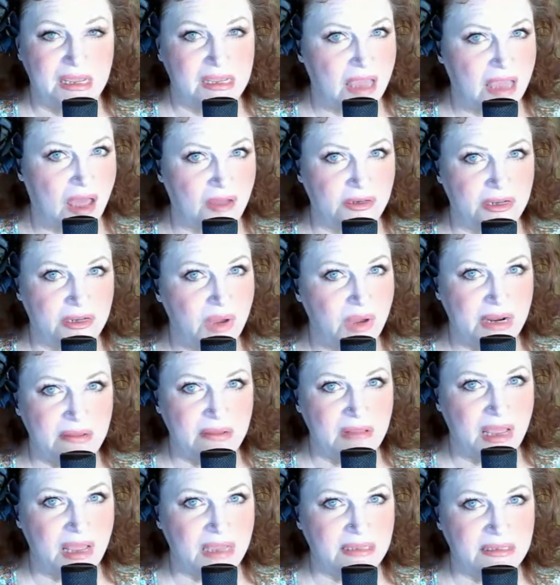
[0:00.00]
Y'all know I
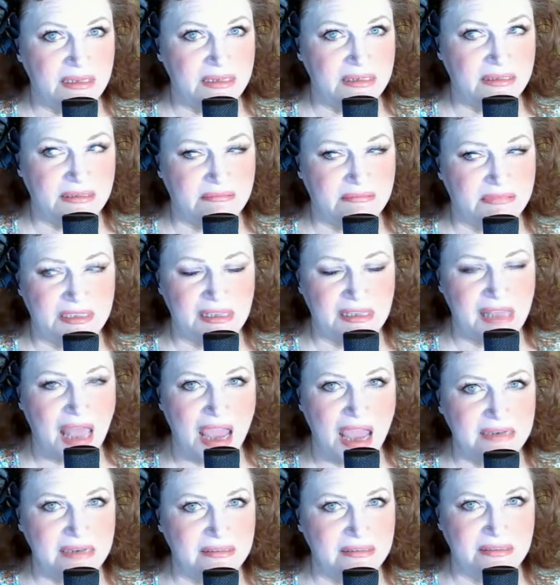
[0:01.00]
don't like these
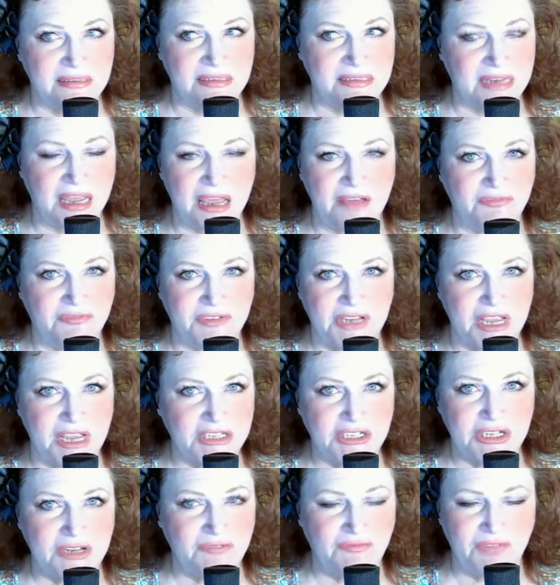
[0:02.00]
sliding stuff,
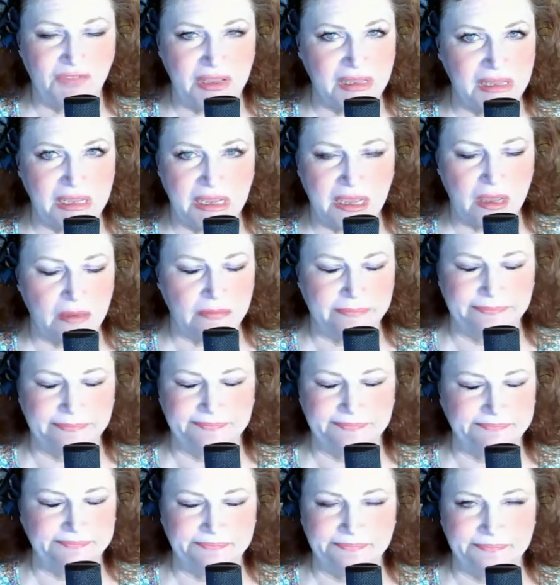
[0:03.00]
touchy-feely, go,
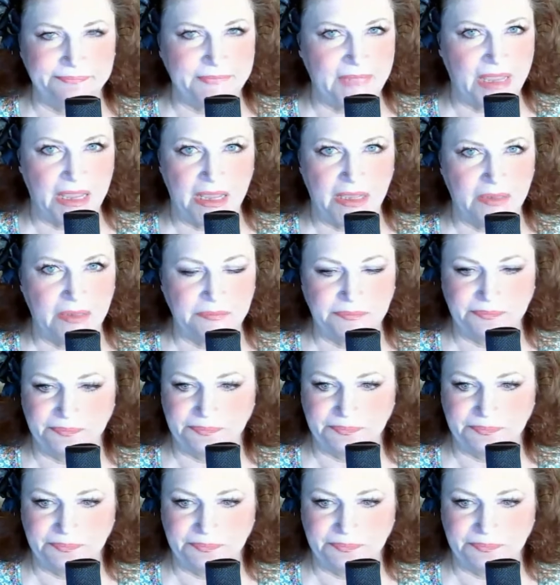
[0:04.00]
mm, no.